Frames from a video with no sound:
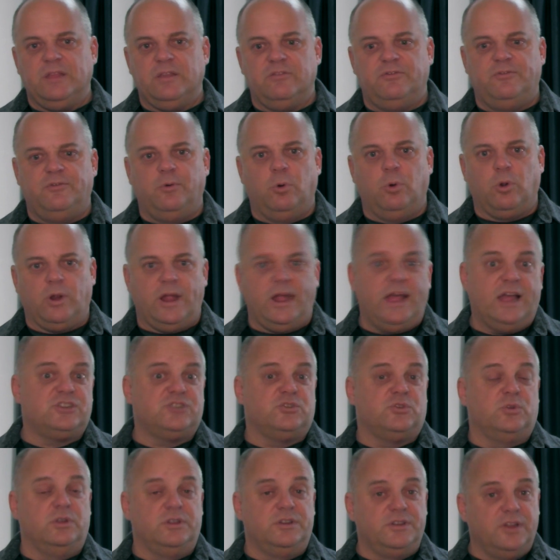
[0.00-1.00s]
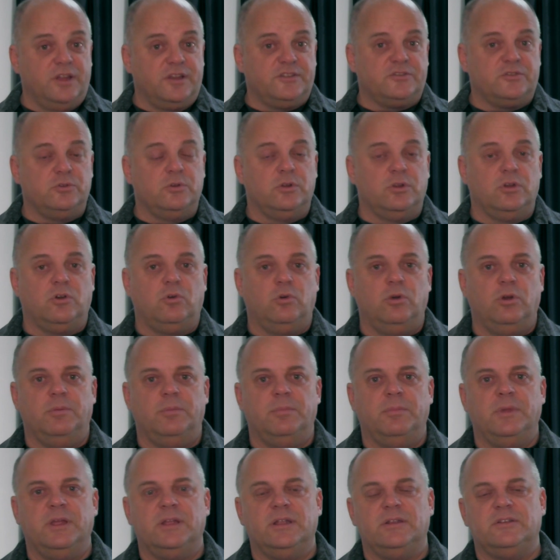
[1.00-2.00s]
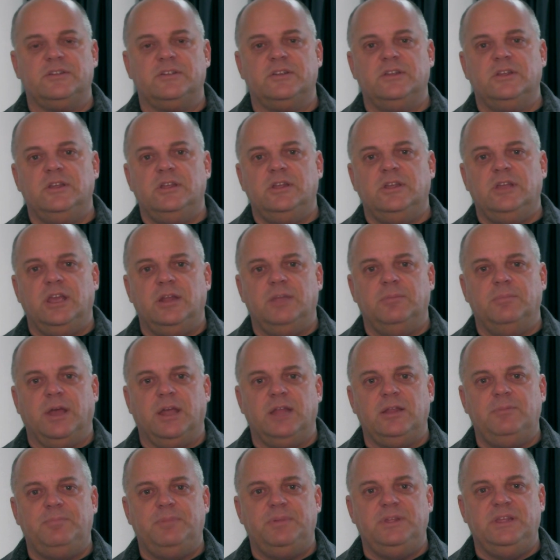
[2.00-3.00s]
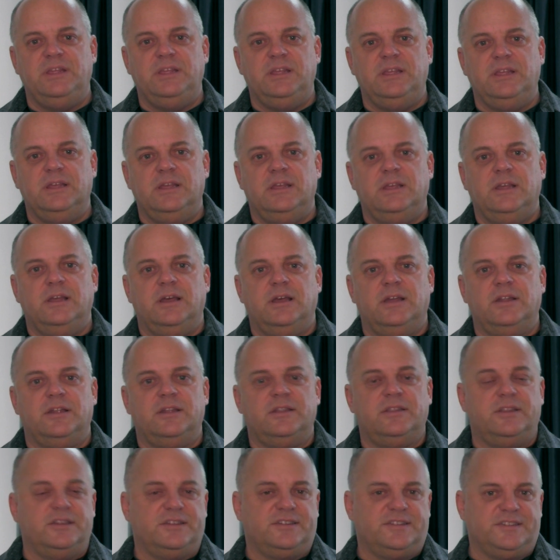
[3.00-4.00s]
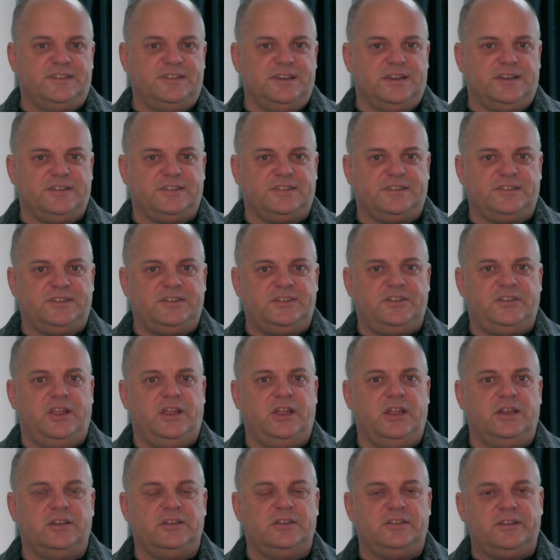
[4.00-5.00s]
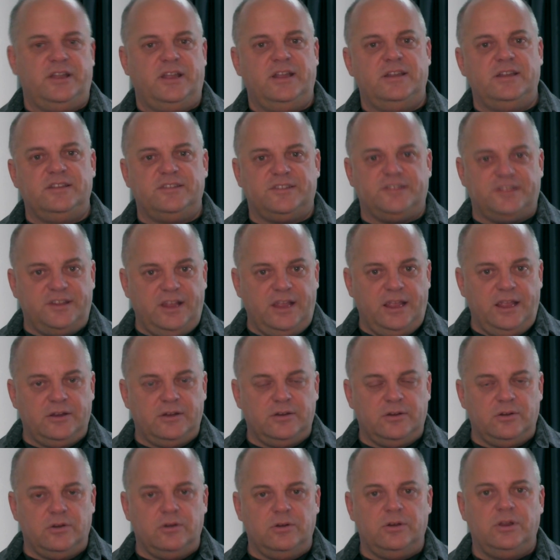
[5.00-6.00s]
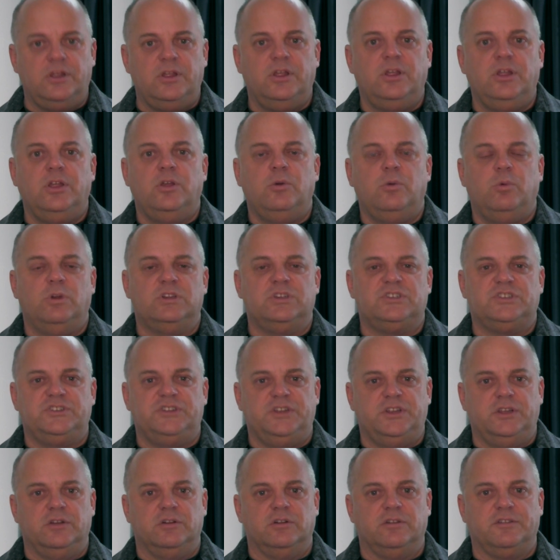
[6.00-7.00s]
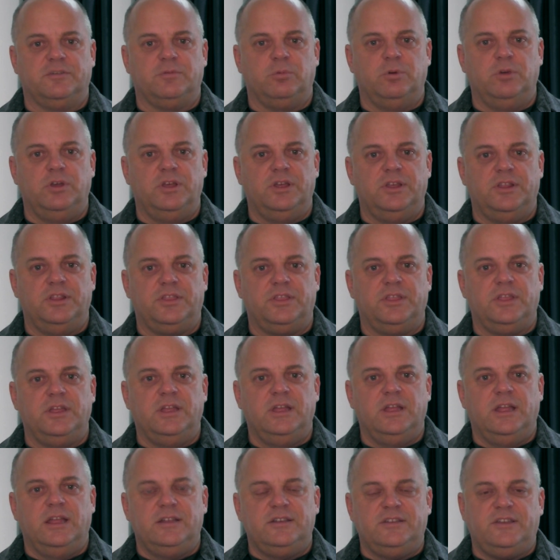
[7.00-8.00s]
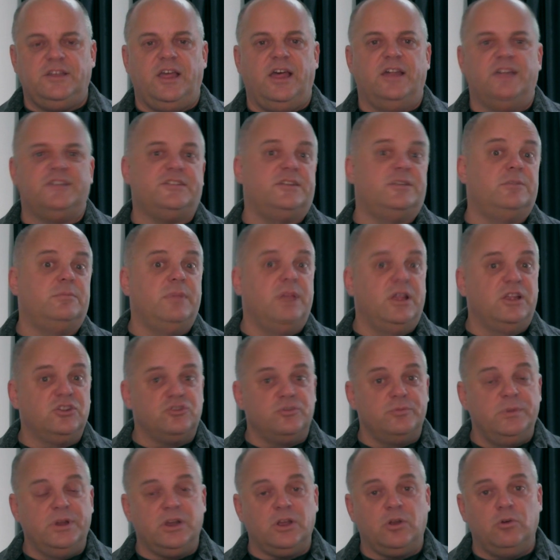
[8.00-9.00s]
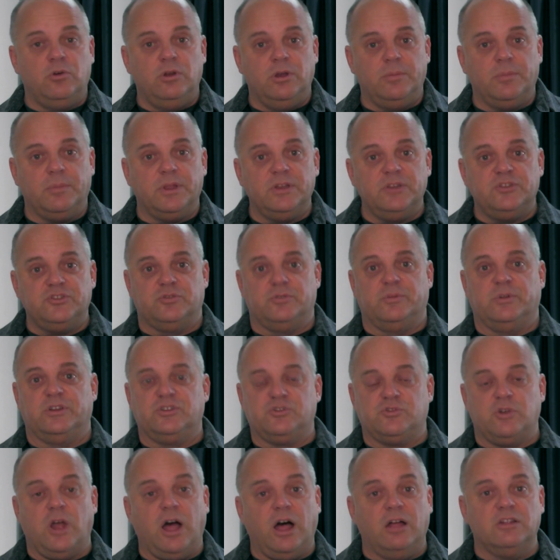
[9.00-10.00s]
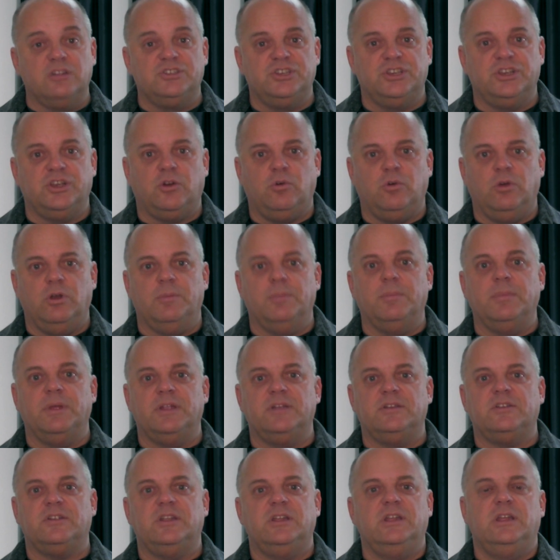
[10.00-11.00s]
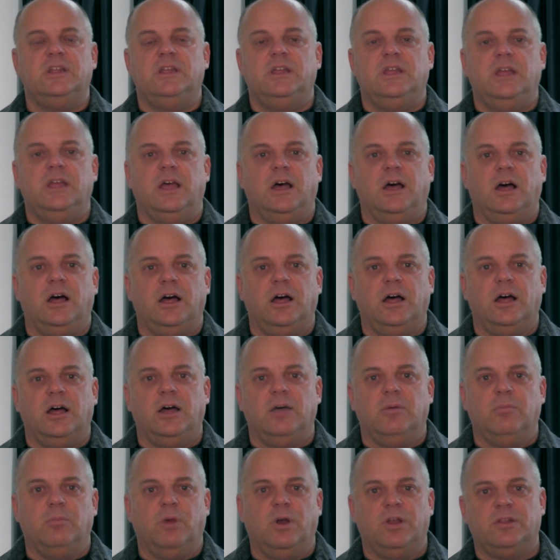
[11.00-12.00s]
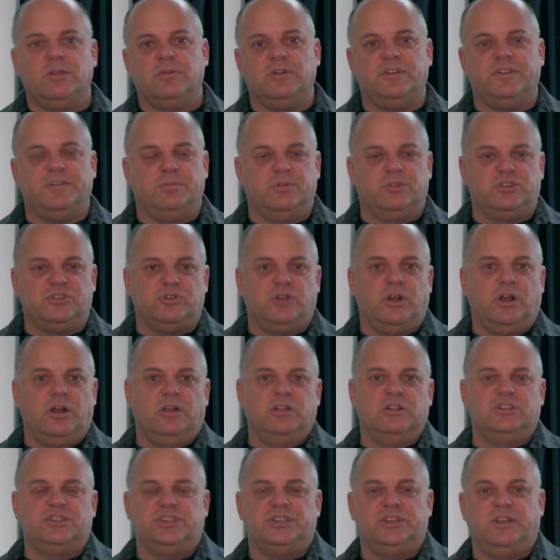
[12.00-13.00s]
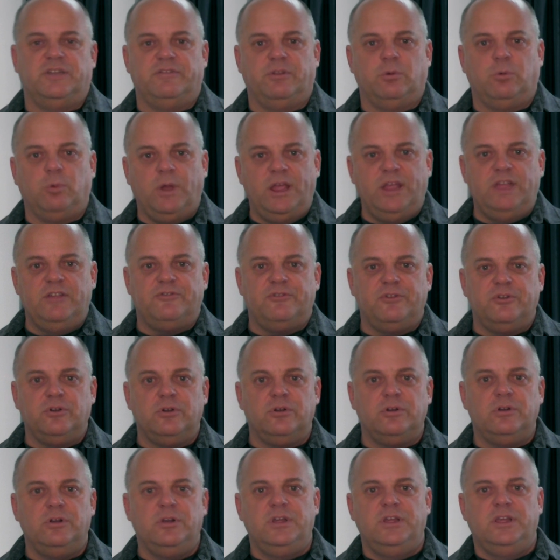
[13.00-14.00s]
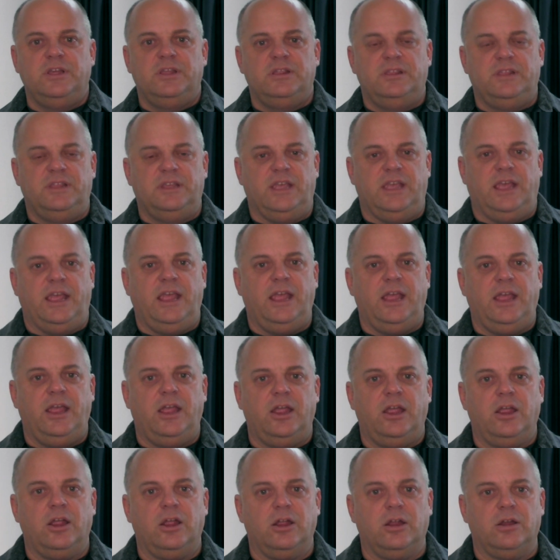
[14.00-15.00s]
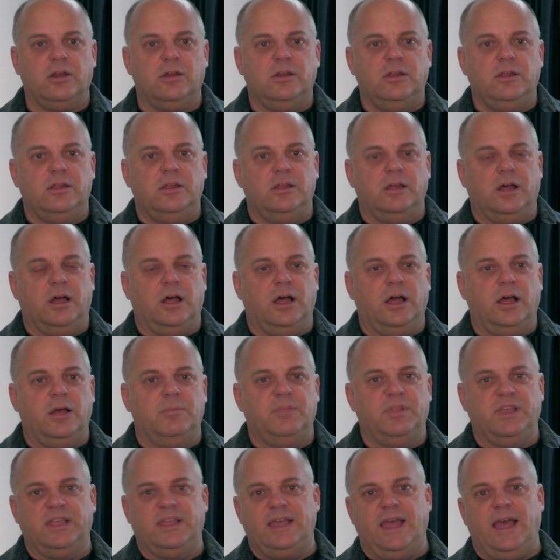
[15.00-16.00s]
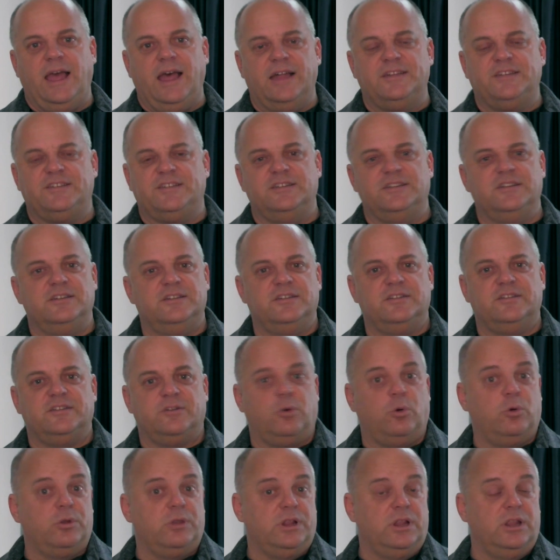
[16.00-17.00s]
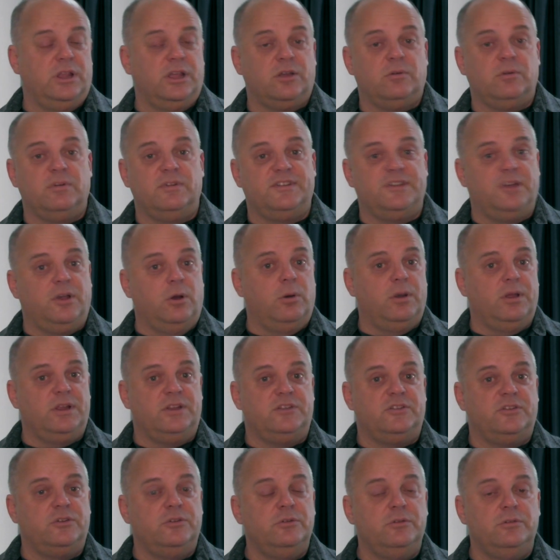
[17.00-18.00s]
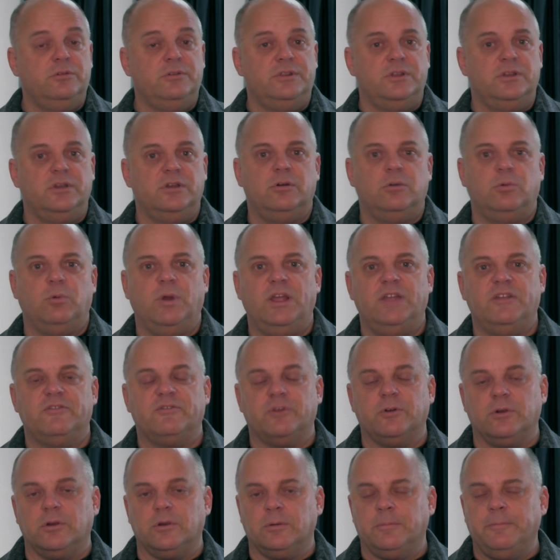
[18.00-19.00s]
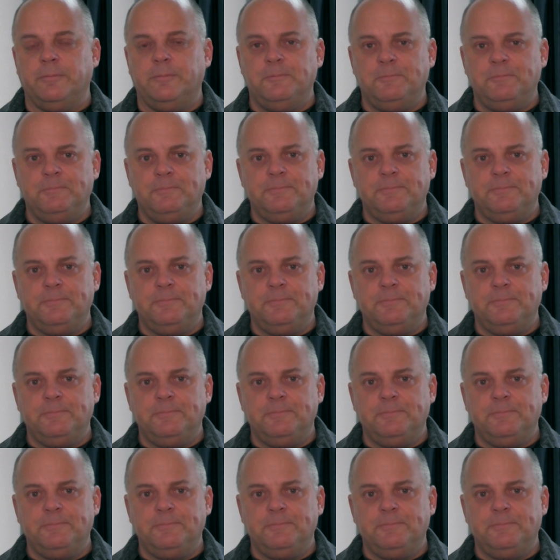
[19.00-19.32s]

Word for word: For actual industrial equipment, it might be the 61010 standard, which deals with test and measurement equipment, your metrology equipment, um, whether it's metrology of the wafer, the air, um, the gases or the liquids going to the wafer.